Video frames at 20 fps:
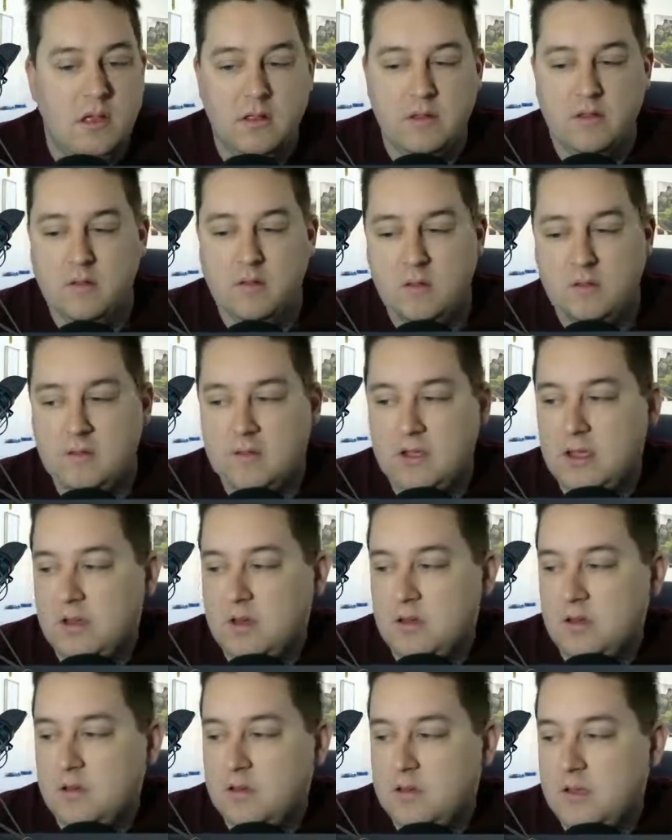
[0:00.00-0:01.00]
So it's getting
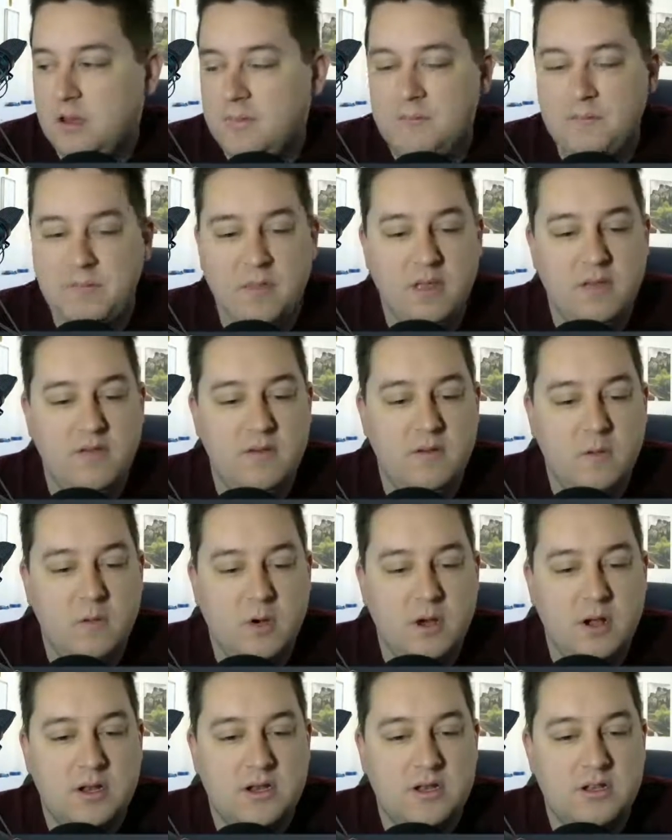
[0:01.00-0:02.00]
hooked up. If you
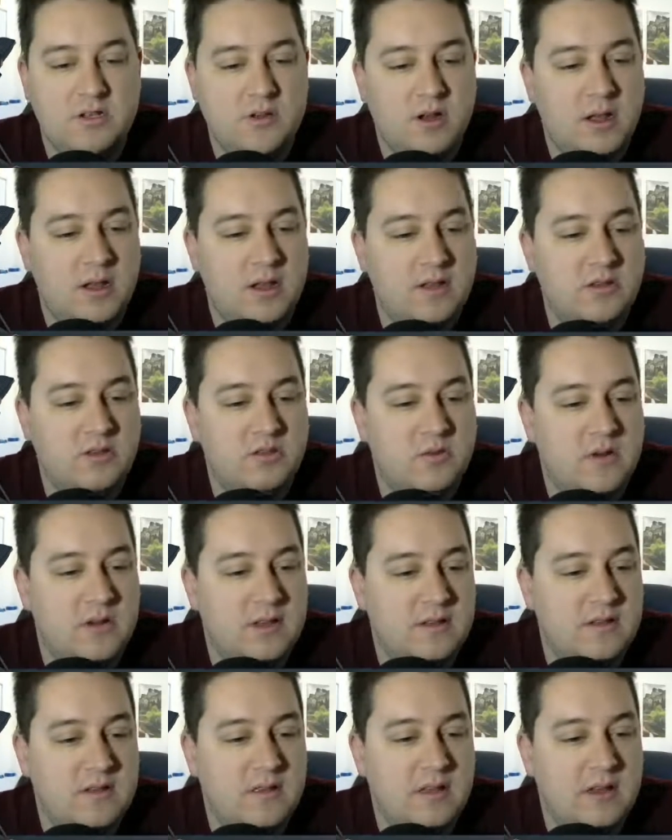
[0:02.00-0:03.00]
want to try and
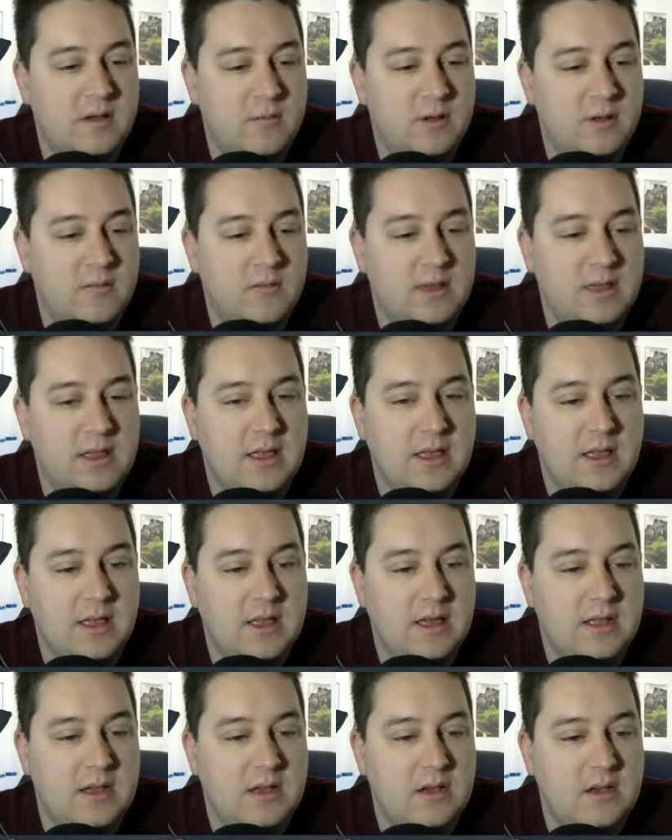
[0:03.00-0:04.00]
join so that way we
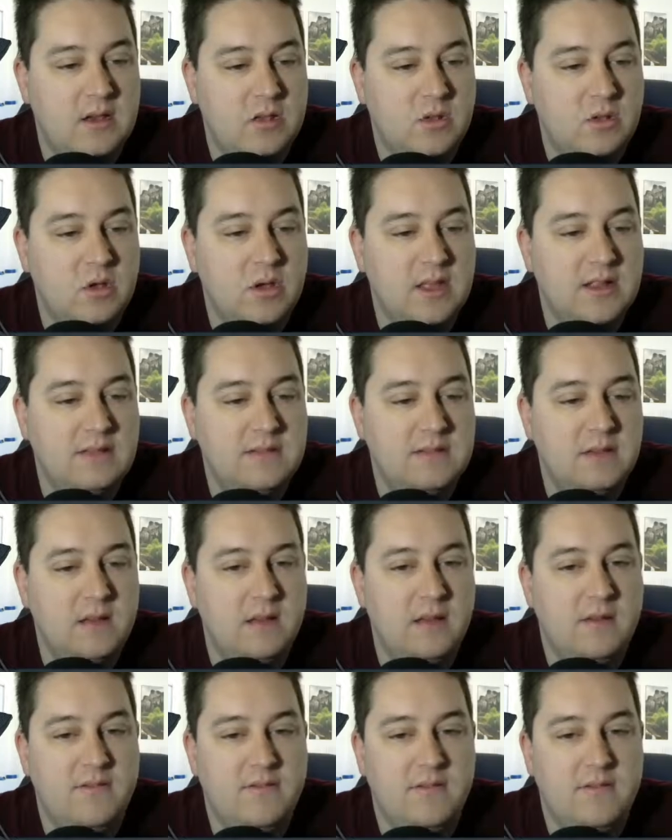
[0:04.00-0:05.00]
can look at
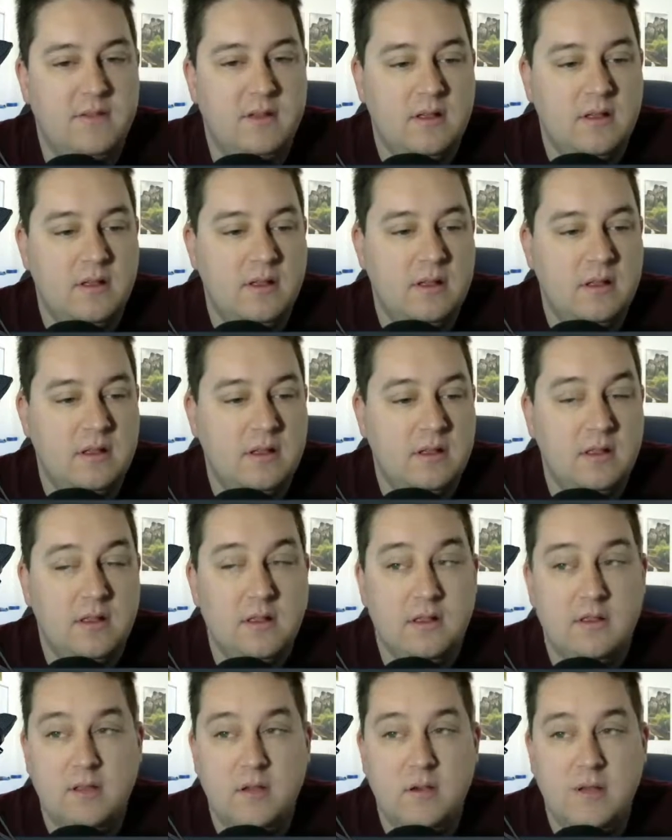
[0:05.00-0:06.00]
stuff,
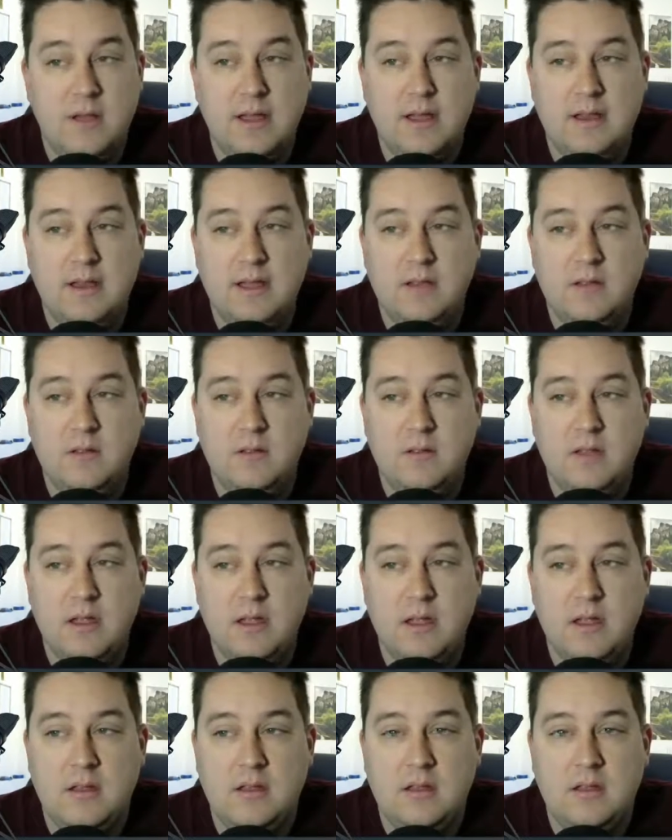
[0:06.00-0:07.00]
let's go ahead and do
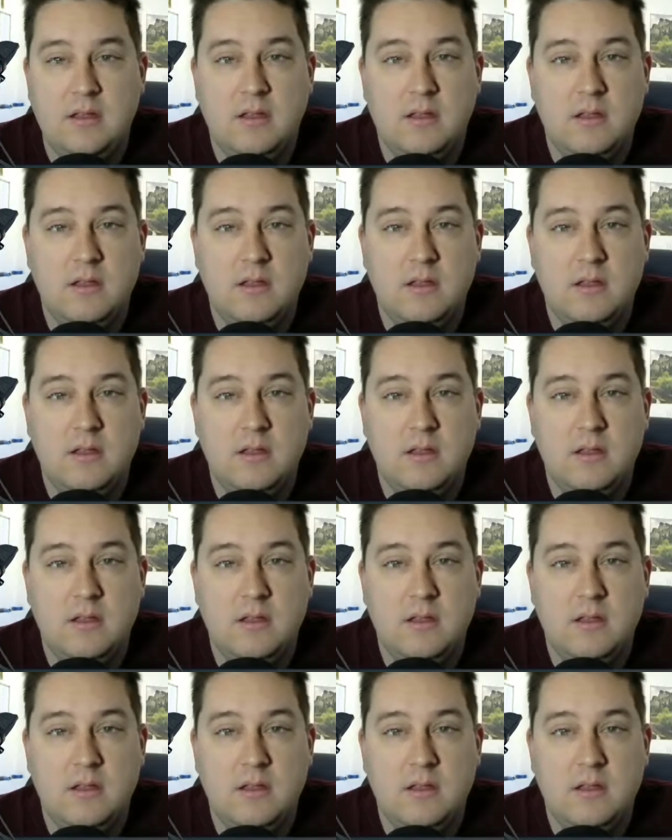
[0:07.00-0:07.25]
that.